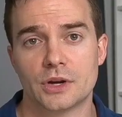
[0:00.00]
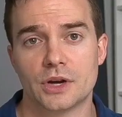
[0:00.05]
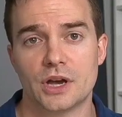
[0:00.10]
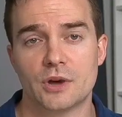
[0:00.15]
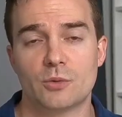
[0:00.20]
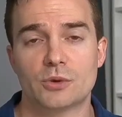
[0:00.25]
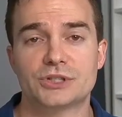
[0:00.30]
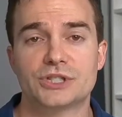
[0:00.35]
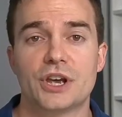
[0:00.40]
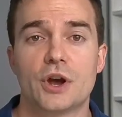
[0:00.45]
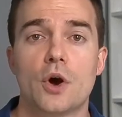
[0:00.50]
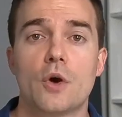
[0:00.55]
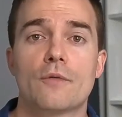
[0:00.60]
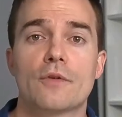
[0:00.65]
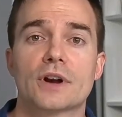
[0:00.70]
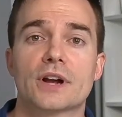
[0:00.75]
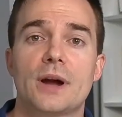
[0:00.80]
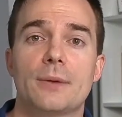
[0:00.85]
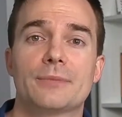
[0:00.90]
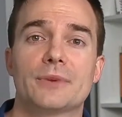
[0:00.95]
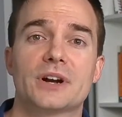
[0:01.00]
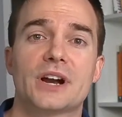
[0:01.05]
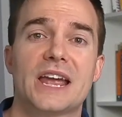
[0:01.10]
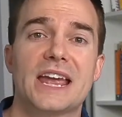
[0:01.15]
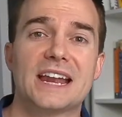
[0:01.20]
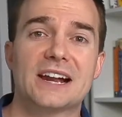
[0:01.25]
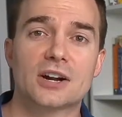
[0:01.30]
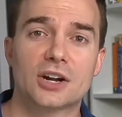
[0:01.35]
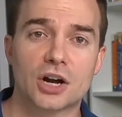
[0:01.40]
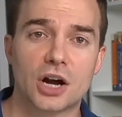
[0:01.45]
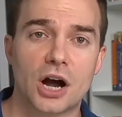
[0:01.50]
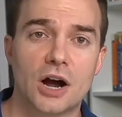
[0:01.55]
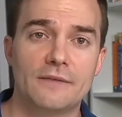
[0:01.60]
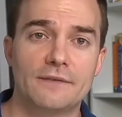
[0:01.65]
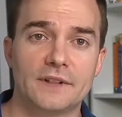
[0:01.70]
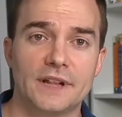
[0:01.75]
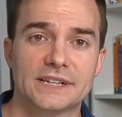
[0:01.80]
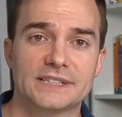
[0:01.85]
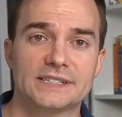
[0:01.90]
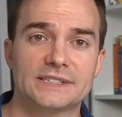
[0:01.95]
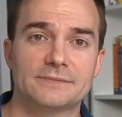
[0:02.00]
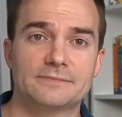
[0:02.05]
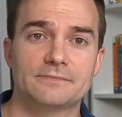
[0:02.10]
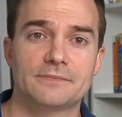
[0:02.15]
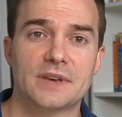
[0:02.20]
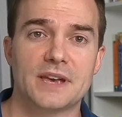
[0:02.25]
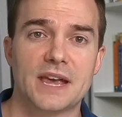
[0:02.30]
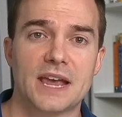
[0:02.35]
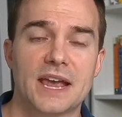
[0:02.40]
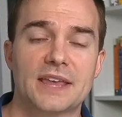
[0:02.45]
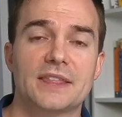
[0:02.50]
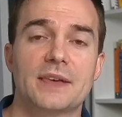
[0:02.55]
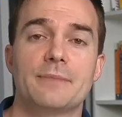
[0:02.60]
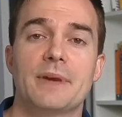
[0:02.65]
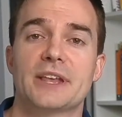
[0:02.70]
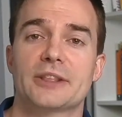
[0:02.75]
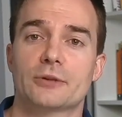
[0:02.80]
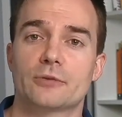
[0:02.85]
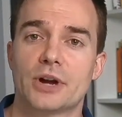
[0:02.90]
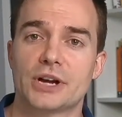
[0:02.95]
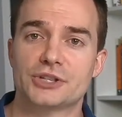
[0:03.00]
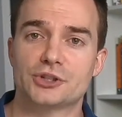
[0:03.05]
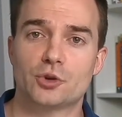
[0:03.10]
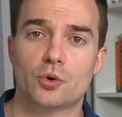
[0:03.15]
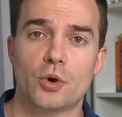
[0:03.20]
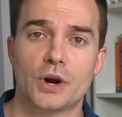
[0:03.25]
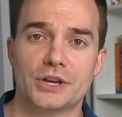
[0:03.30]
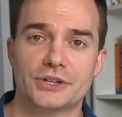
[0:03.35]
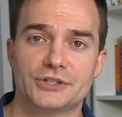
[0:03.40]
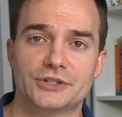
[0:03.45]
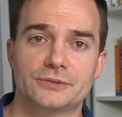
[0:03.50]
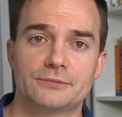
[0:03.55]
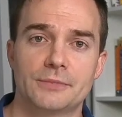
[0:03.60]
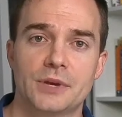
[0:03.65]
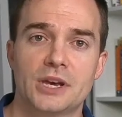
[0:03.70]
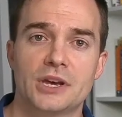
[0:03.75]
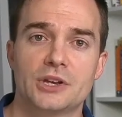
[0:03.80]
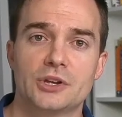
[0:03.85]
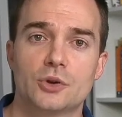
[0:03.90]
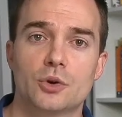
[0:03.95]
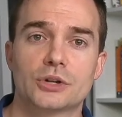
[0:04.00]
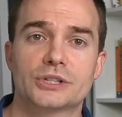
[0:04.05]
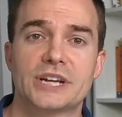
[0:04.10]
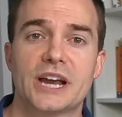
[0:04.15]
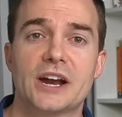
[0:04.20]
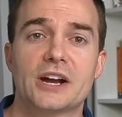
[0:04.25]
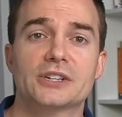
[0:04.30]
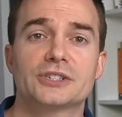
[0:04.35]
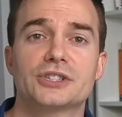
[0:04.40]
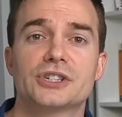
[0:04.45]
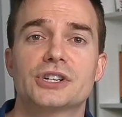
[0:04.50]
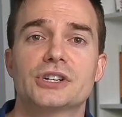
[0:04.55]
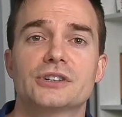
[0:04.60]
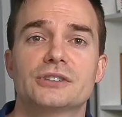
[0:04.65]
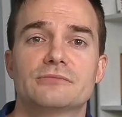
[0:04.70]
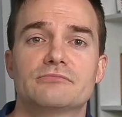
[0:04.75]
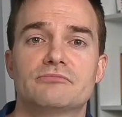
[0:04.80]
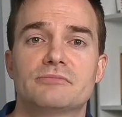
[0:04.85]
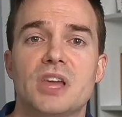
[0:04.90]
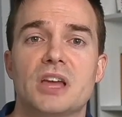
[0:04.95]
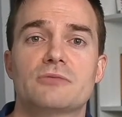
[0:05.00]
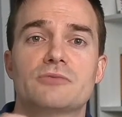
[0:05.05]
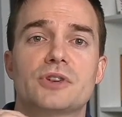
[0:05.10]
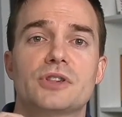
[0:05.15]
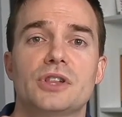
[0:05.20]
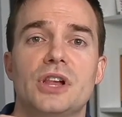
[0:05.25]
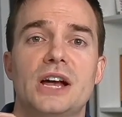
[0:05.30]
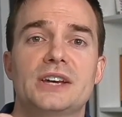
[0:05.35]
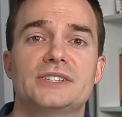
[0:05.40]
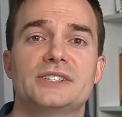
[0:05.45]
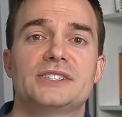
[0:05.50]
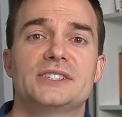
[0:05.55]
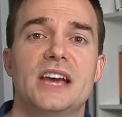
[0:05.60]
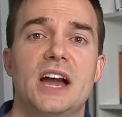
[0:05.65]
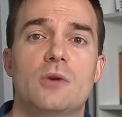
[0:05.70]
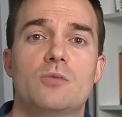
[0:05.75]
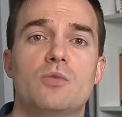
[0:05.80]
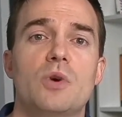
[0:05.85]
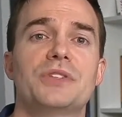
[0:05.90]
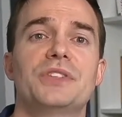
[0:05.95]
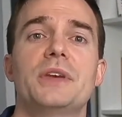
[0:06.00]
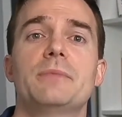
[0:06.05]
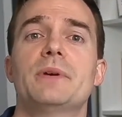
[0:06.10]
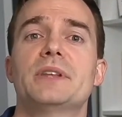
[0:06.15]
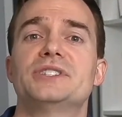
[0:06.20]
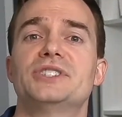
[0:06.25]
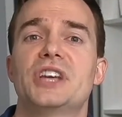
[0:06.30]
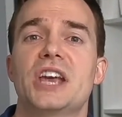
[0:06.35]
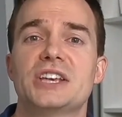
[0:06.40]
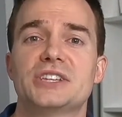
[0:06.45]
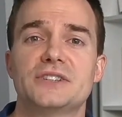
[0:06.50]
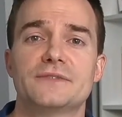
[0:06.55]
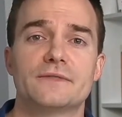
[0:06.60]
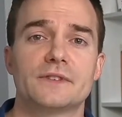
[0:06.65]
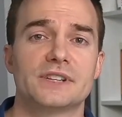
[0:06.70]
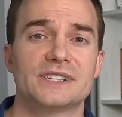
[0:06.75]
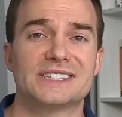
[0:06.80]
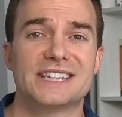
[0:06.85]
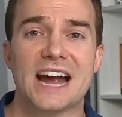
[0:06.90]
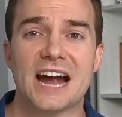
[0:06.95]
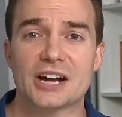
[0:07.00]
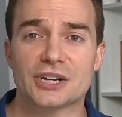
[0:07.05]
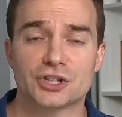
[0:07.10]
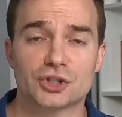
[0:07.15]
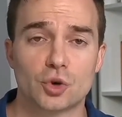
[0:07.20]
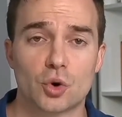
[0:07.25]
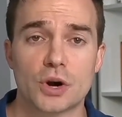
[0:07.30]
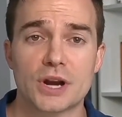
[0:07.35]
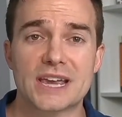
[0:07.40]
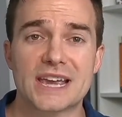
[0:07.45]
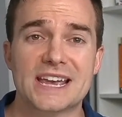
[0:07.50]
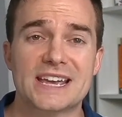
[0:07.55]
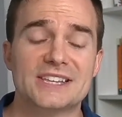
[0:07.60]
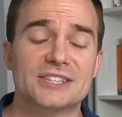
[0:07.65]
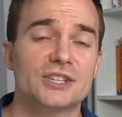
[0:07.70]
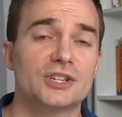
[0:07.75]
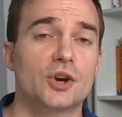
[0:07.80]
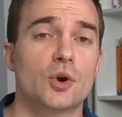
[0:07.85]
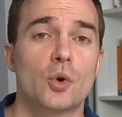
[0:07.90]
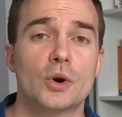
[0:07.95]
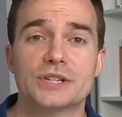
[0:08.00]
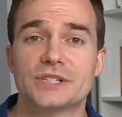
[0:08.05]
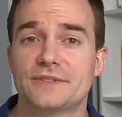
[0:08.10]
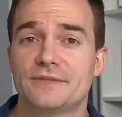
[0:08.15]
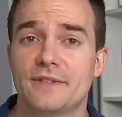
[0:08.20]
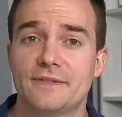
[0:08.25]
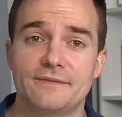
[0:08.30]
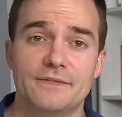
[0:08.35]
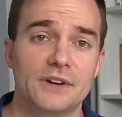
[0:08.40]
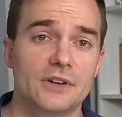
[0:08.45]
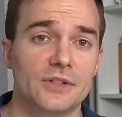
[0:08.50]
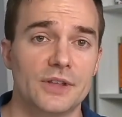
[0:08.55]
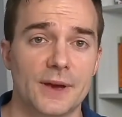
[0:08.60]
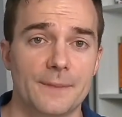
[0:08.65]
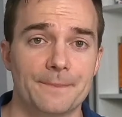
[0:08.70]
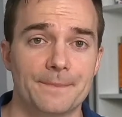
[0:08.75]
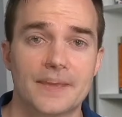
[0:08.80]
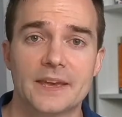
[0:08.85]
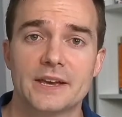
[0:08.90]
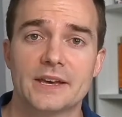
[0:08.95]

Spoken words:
in which they overcome their inner conflict and they make the right choice. Your character then realizes that what they've been chasing for the entire story isn't going to fulfill them.